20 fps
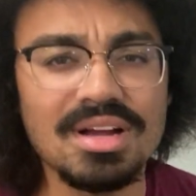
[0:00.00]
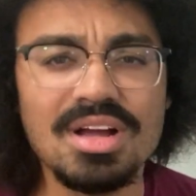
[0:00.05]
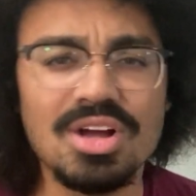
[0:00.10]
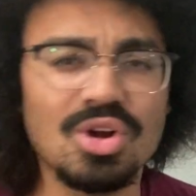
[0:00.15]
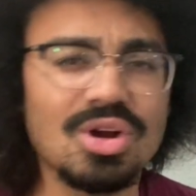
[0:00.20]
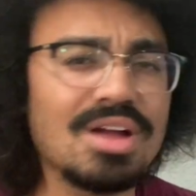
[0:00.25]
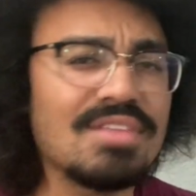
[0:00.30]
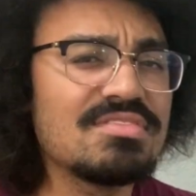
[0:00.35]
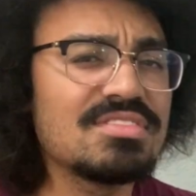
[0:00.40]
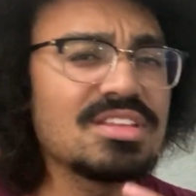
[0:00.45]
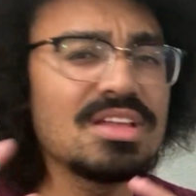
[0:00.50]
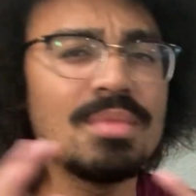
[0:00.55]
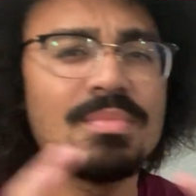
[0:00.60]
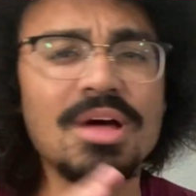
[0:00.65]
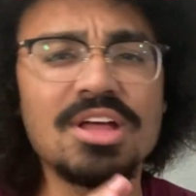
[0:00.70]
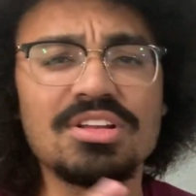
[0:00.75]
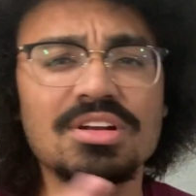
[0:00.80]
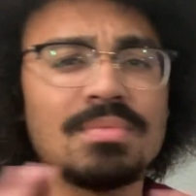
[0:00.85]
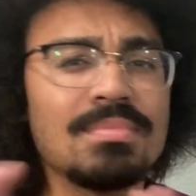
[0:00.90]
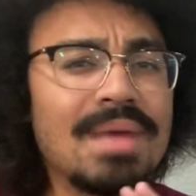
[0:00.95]
or have some
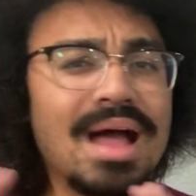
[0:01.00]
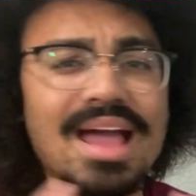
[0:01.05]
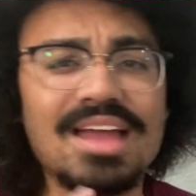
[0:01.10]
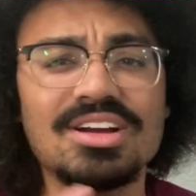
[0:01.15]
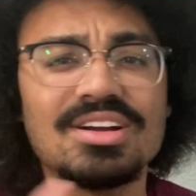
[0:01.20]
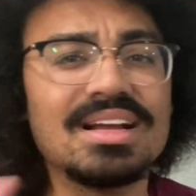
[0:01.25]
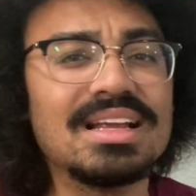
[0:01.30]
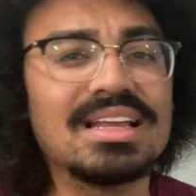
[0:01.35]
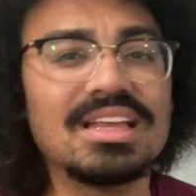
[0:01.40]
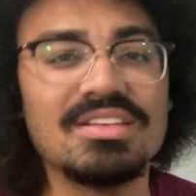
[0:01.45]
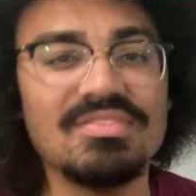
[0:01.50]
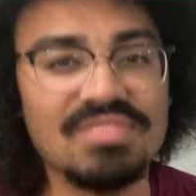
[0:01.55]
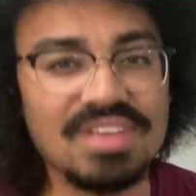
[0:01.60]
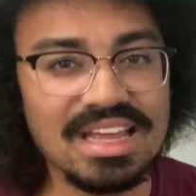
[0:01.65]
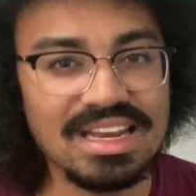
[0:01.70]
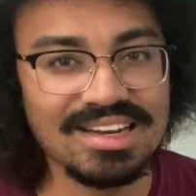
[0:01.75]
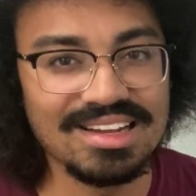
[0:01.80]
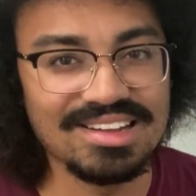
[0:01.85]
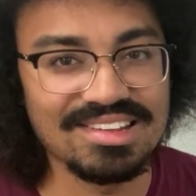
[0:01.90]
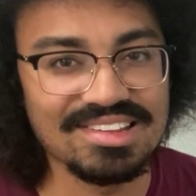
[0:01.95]
other minor
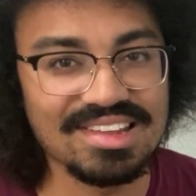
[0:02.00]
inconvenience,